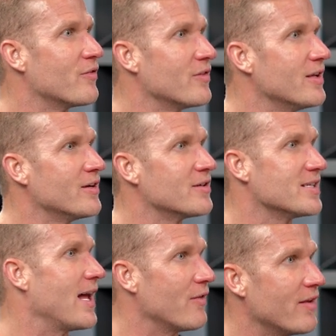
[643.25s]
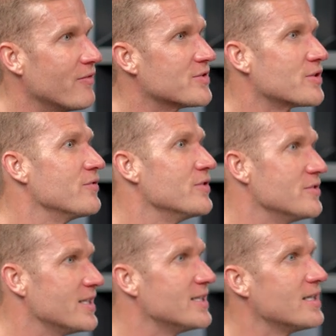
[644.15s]
over the years and how oh they've served you
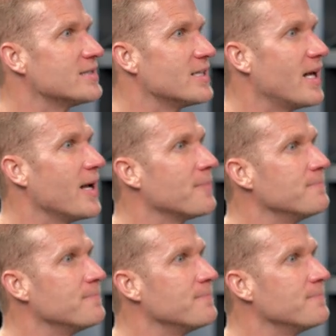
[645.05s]
to, today?